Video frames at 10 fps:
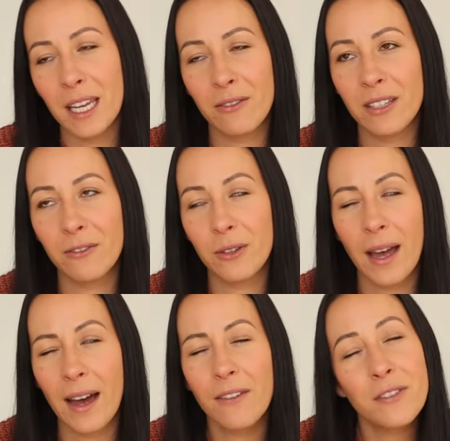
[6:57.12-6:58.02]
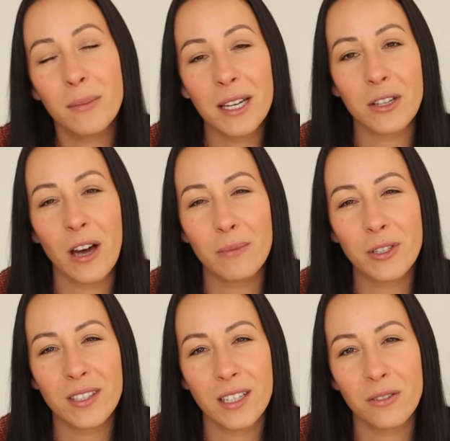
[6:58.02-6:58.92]
Even if you have to make time in
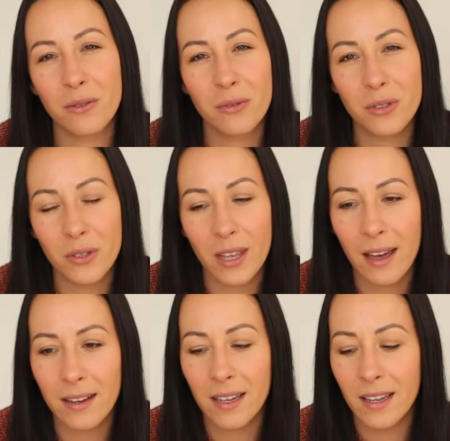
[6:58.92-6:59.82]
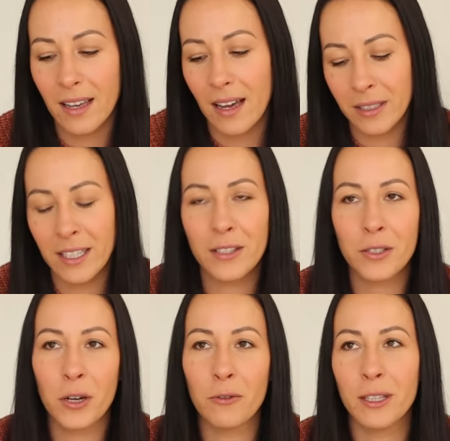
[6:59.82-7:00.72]
your schedule to do that. Kids
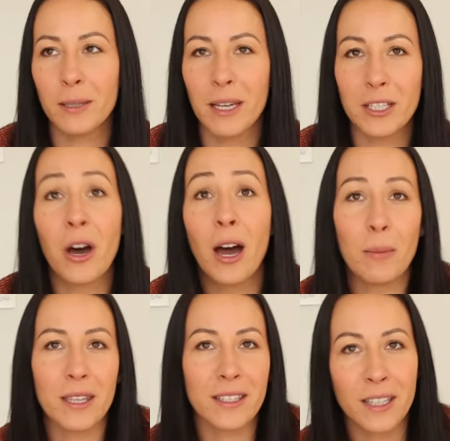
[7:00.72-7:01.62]
don't really make time in their